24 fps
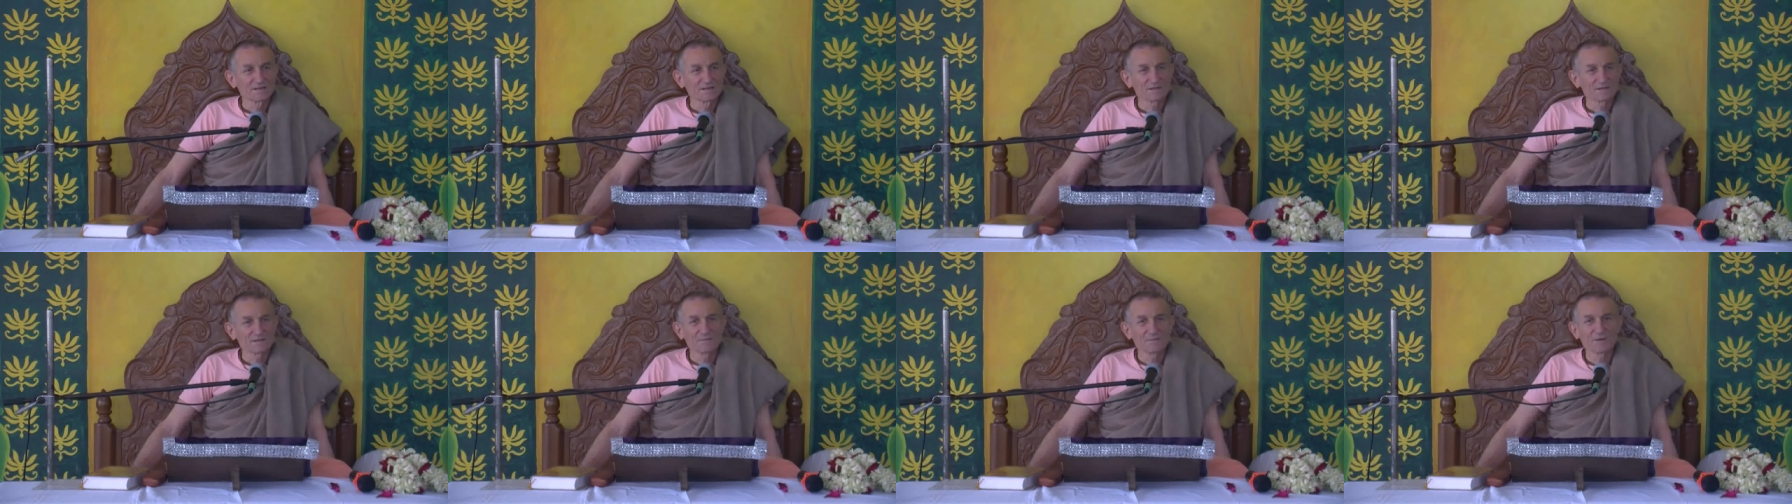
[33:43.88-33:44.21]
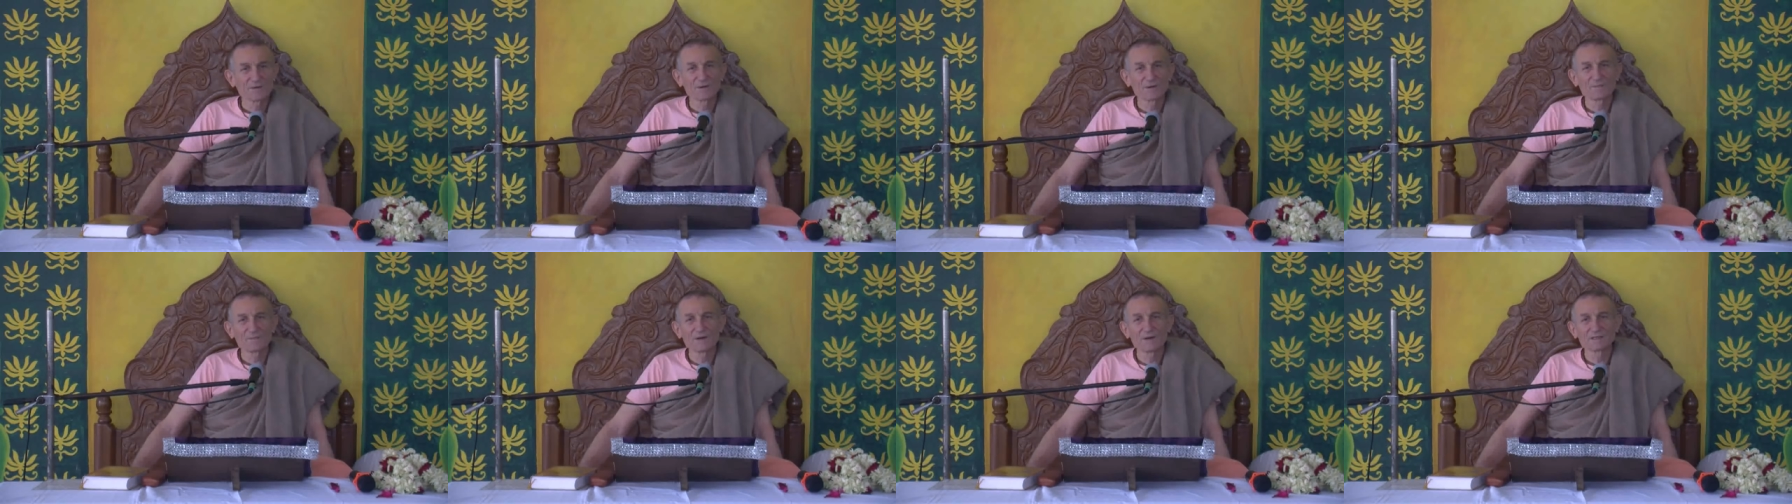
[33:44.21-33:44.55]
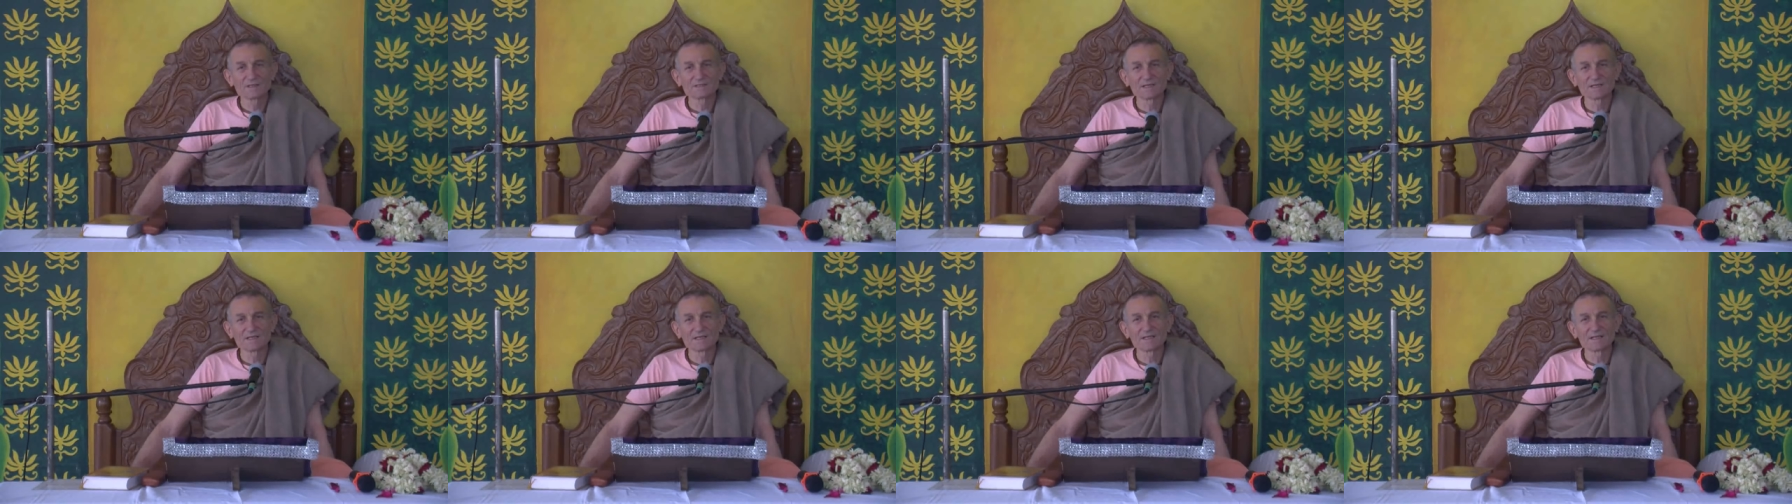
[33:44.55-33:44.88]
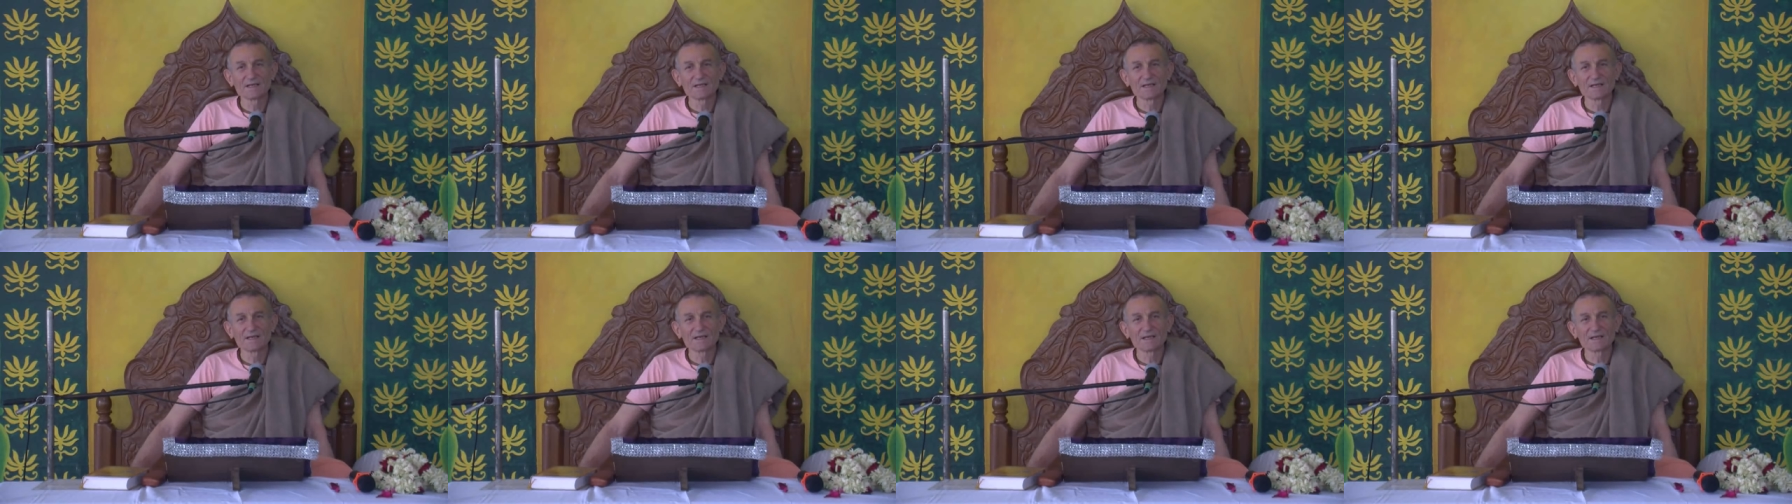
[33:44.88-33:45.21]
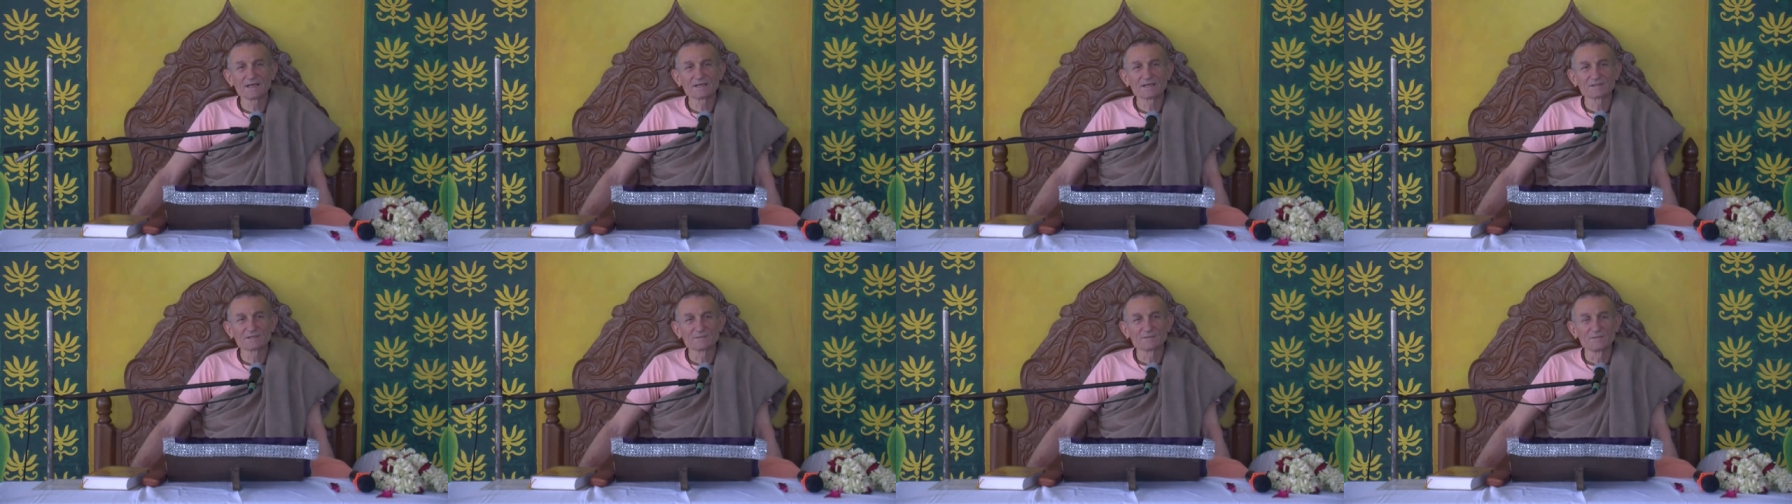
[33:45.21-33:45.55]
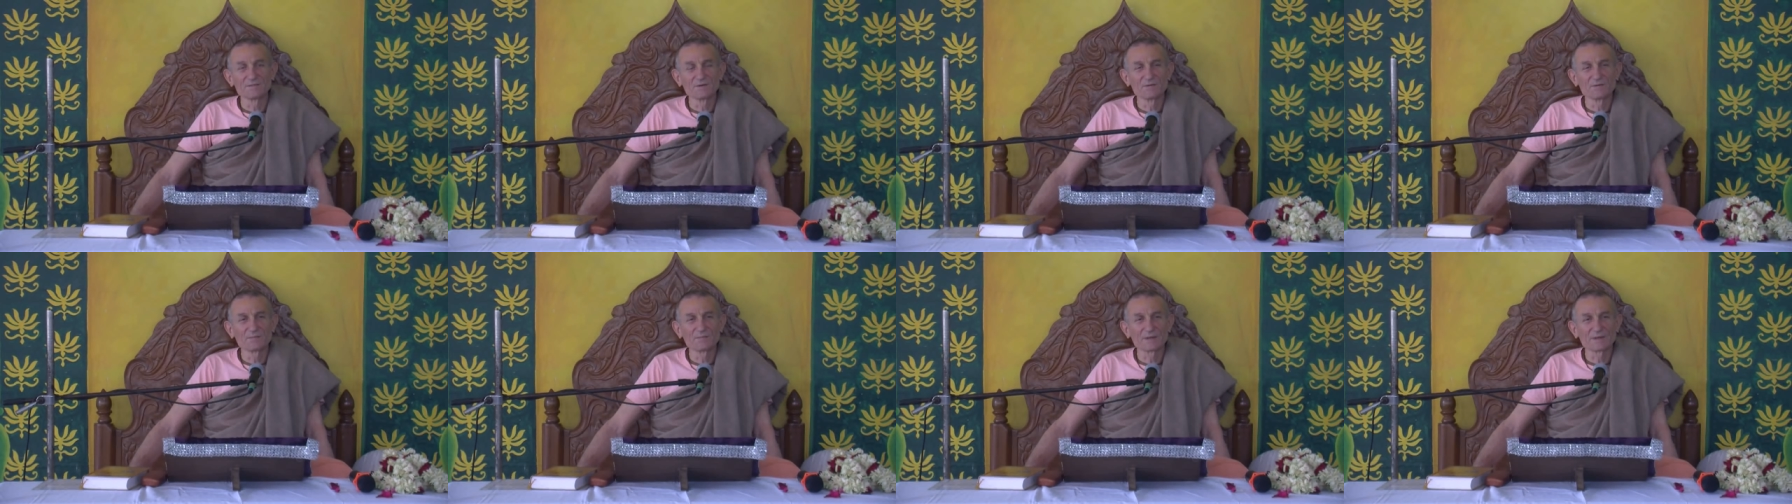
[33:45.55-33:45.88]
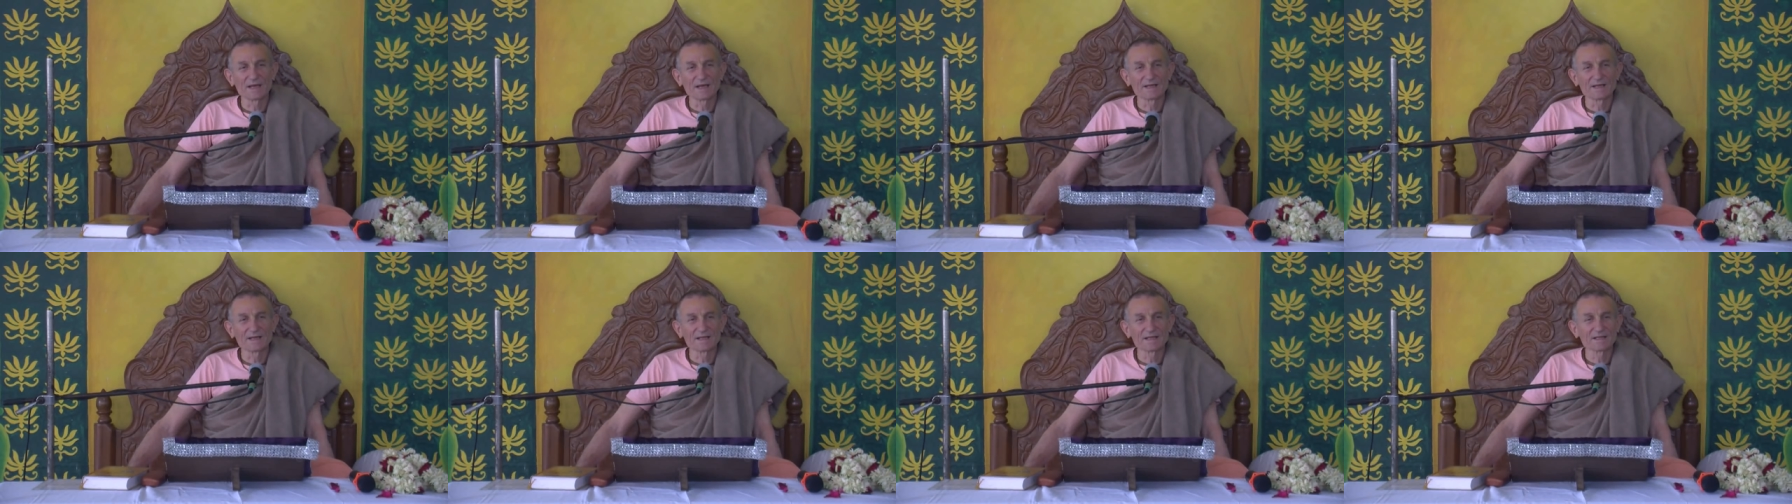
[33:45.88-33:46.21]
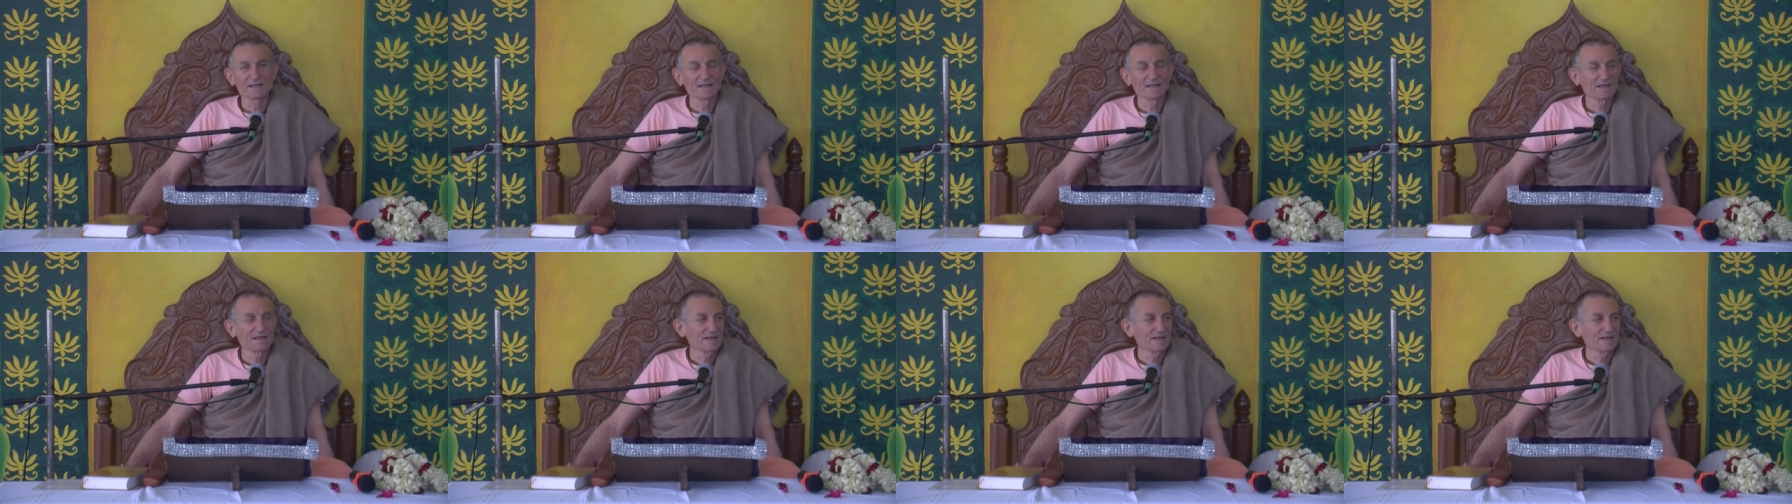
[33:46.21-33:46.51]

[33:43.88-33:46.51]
So Prabhupada said, here is the moon planet.